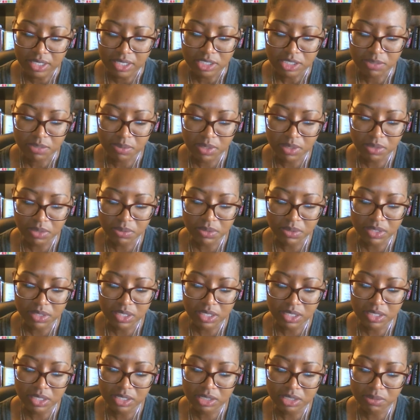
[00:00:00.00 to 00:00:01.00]
to be
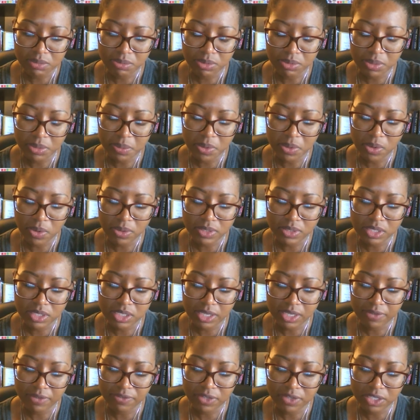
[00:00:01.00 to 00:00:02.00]
within the Supreme Court's
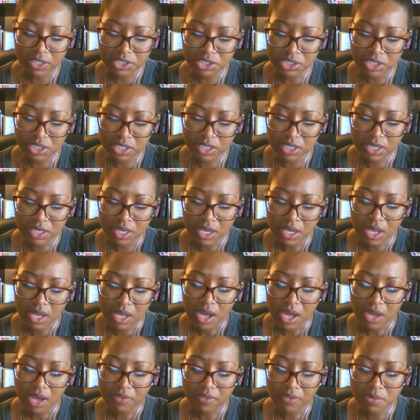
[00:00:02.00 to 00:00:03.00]
definition
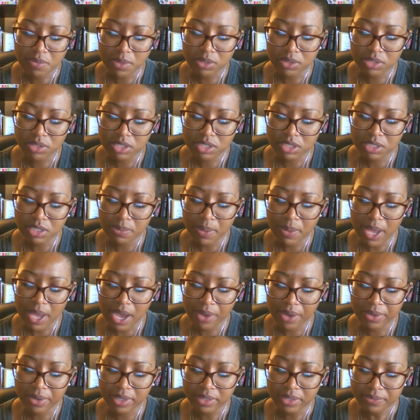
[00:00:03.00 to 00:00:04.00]
of emergency
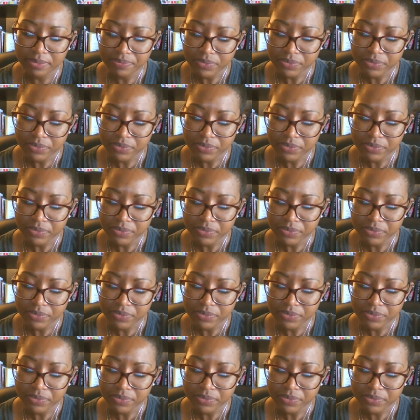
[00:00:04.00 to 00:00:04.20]
power.